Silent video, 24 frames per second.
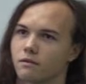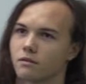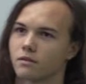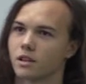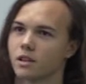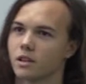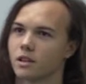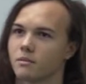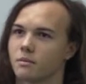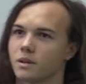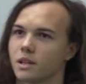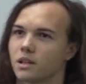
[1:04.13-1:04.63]

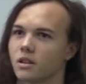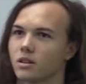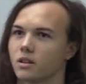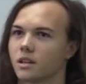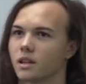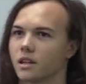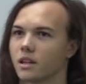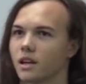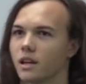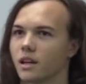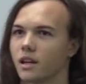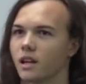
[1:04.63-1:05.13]
really been
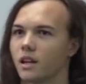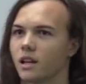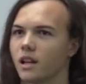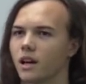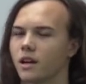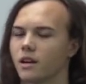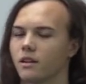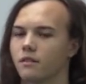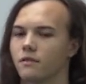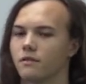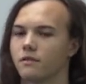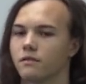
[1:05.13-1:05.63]
looking at a
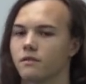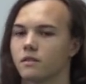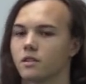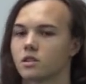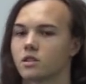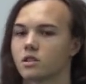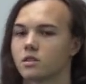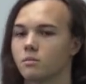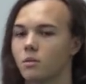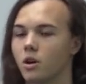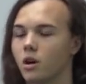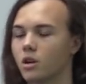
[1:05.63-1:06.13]
lot of
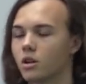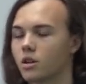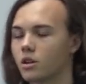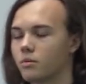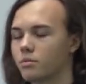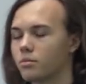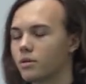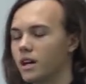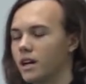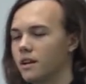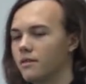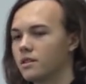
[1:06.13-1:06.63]
smaller
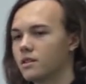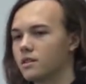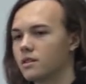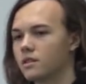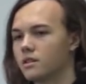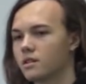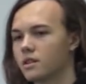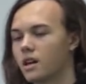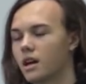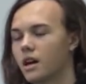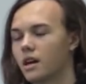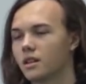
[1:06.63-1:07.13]
private
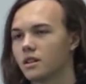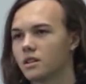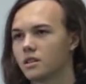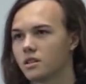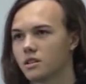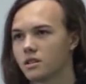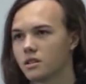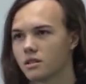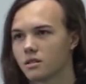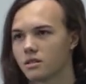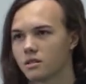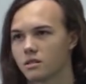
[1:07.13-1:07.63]

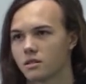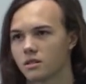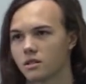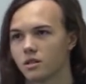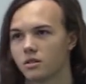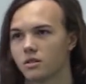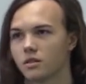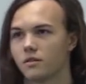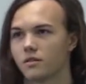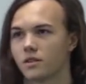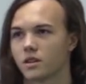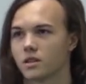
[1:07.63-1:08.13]
colleges or
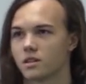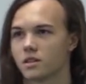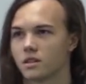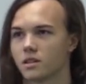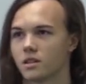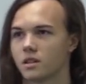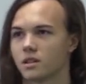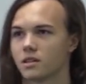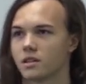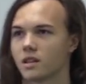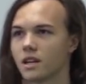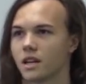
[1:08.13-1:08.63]

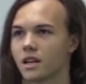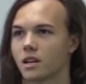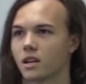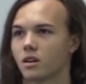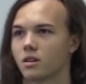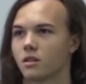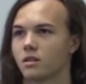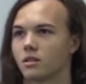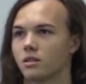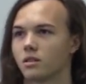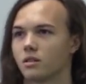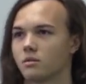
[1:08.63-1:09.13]
universities like
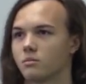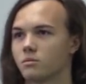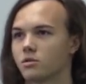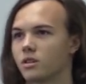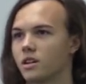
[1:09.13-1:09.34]
Earlham,